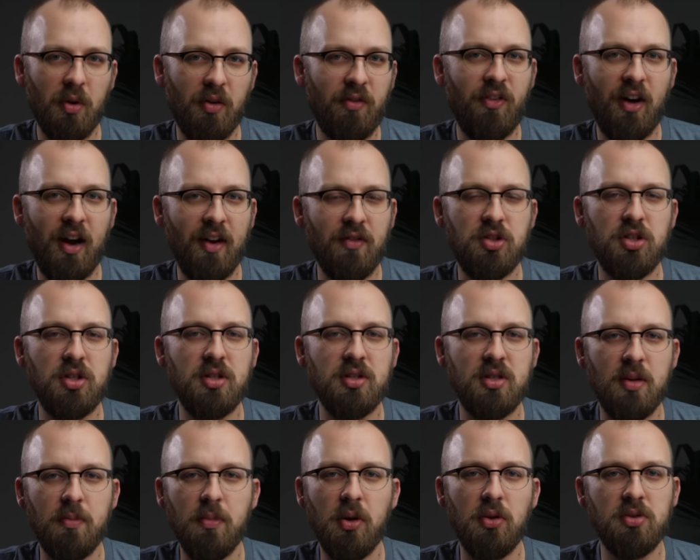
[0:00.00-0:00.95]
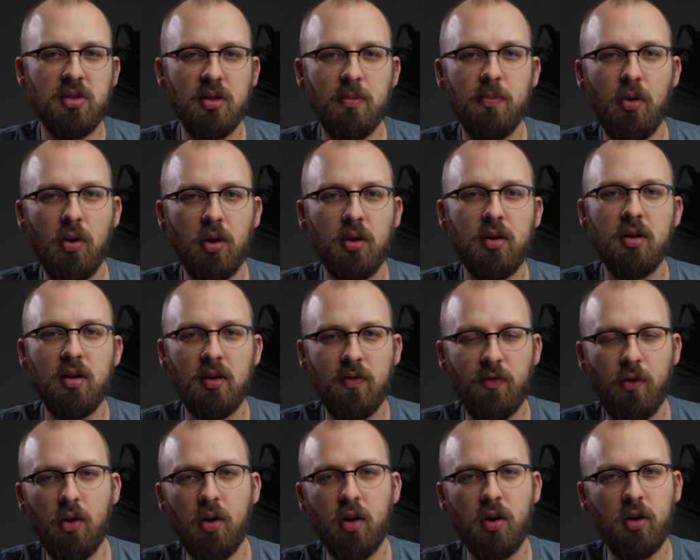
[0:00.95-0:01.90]
where 5G is the most important
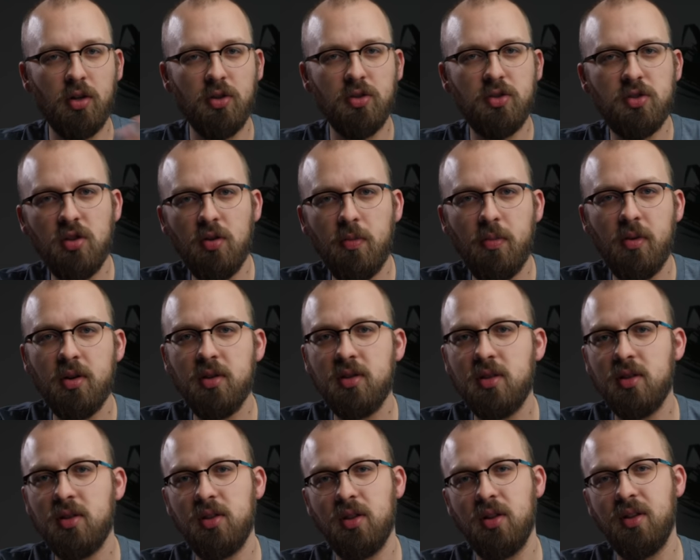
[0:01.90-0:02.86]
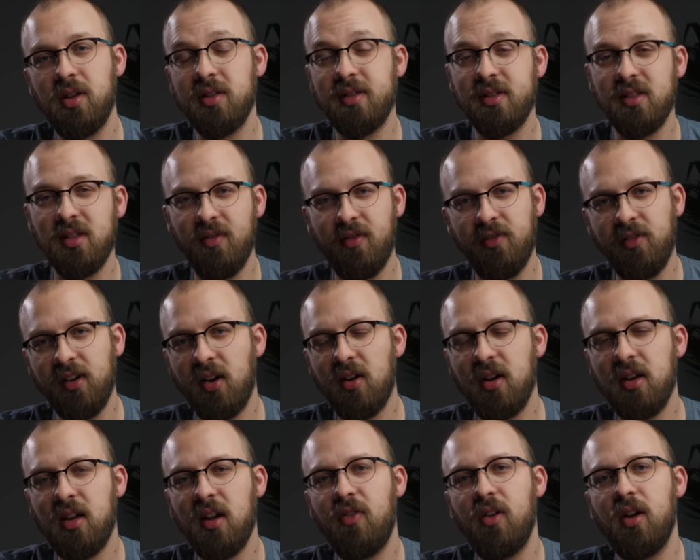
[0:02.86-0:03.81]
for consumers. So this is a
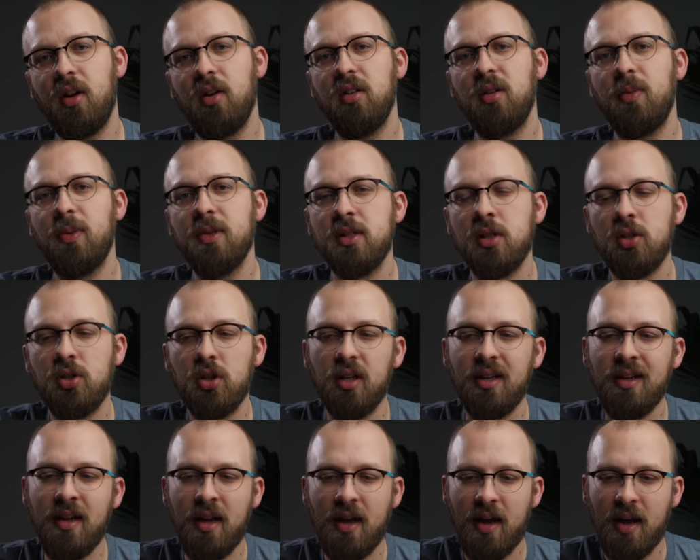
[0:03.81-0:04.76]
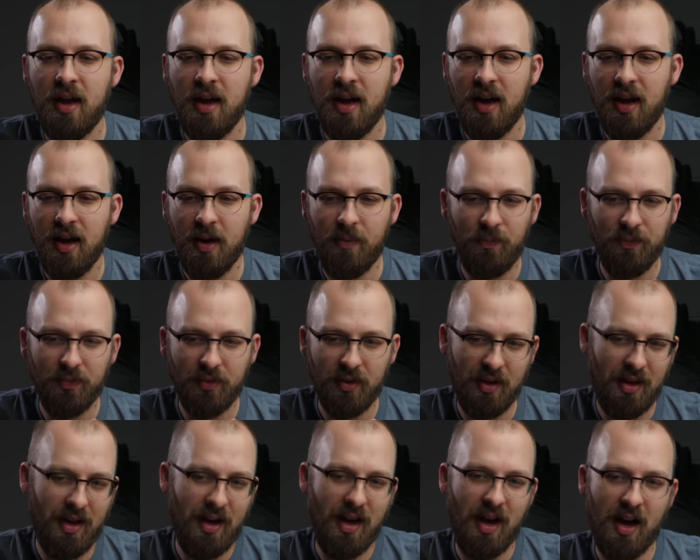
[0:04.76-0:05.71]
very difficult position.
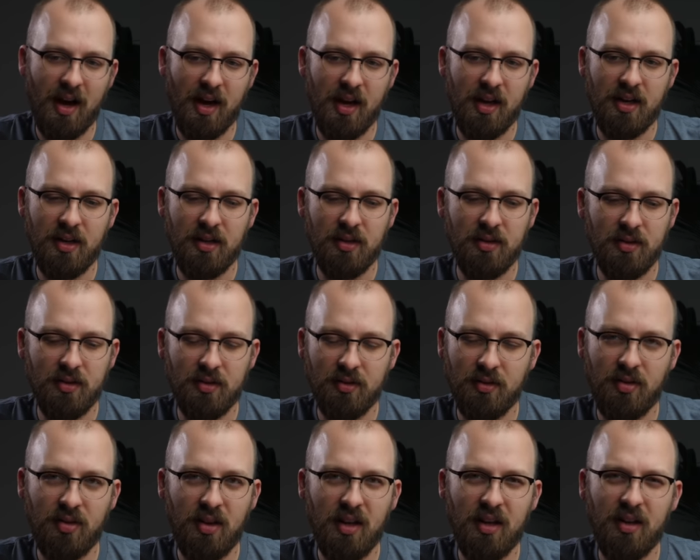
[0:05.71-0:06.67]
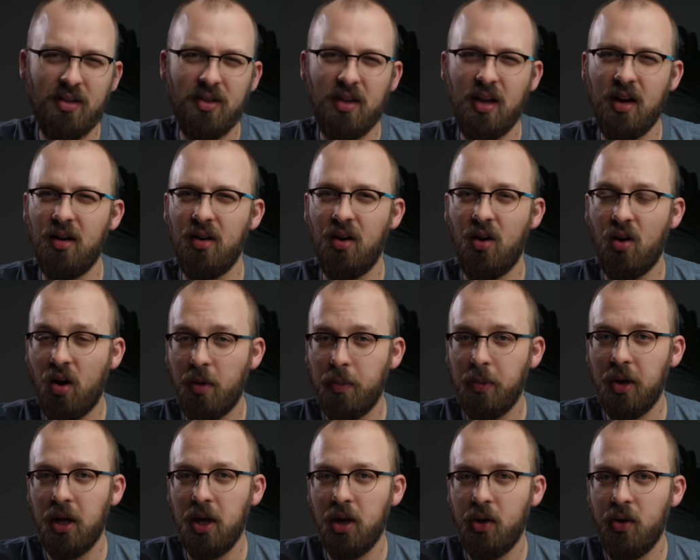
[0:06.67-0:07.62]
I think their
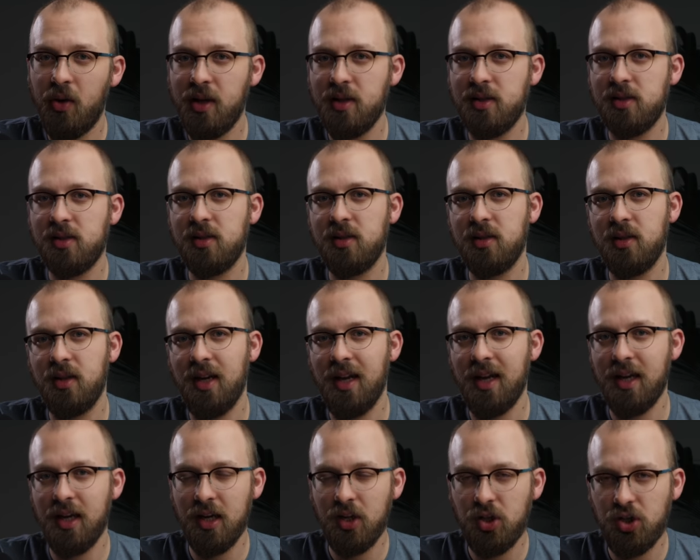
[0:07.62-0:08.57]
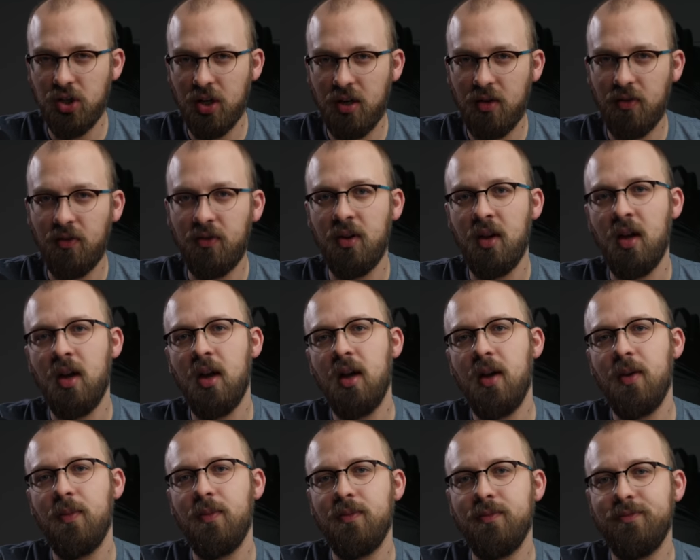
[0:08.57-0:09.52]
Harmony OS initiative
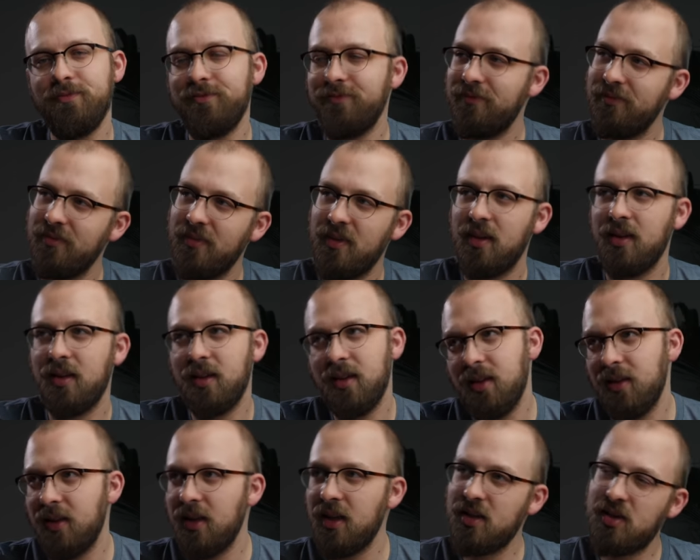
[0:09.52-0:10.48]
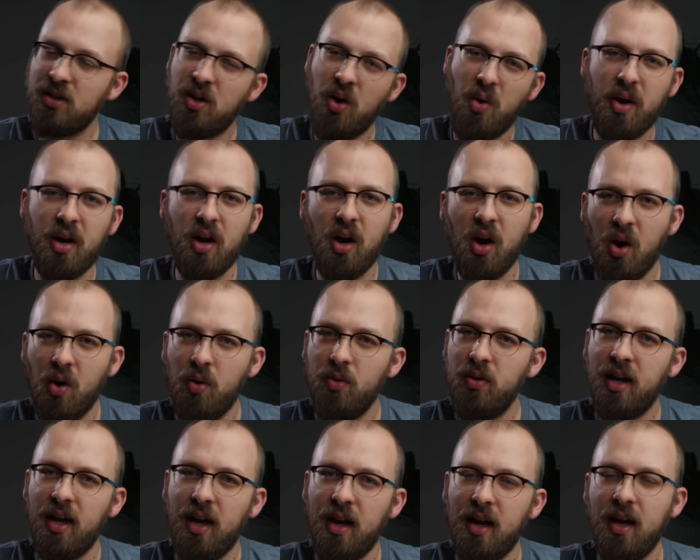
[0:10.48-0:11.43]
is going
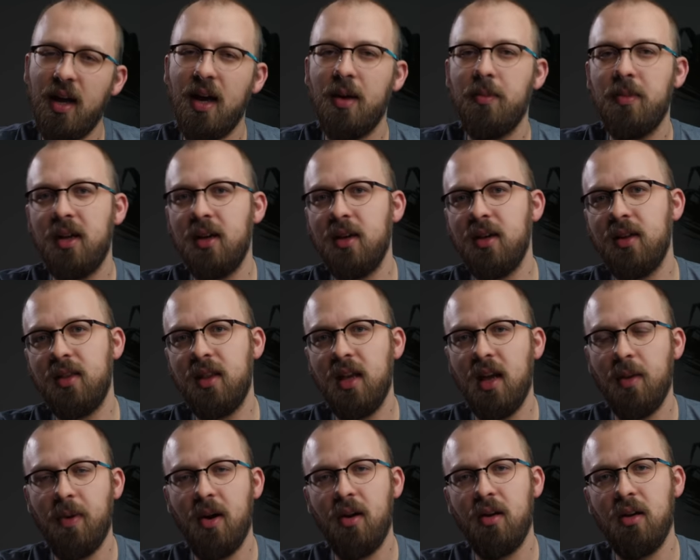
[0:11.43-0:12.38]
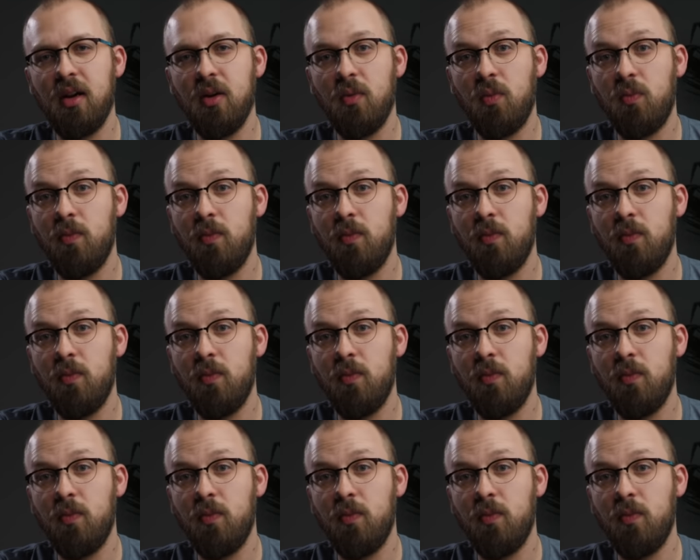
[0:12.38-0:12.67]
okay. I mean, they apparently